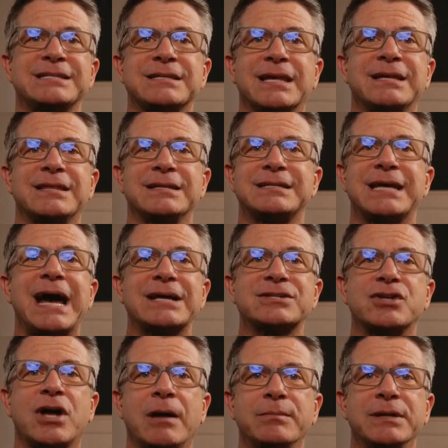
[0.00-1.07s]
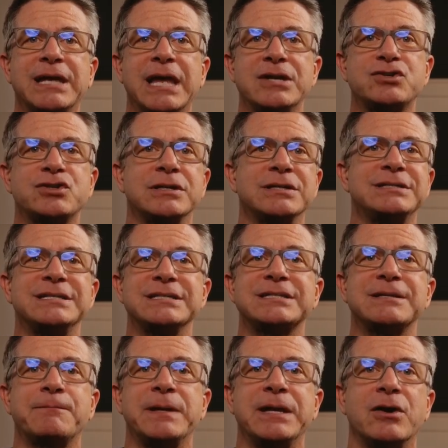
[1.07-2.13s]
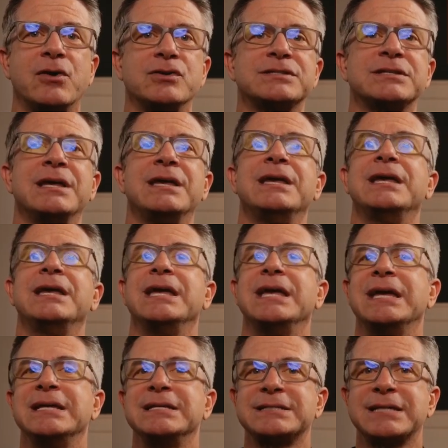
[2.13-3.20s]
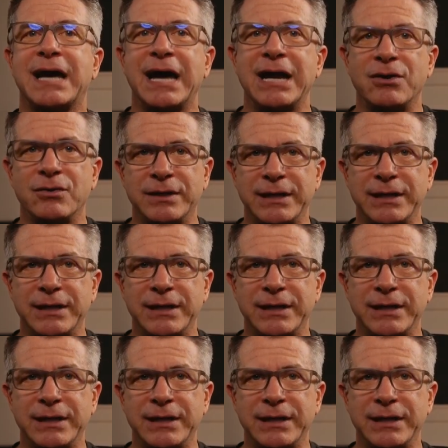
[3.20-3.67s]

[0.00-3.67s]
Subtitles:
like the tax obligation disappears entirely.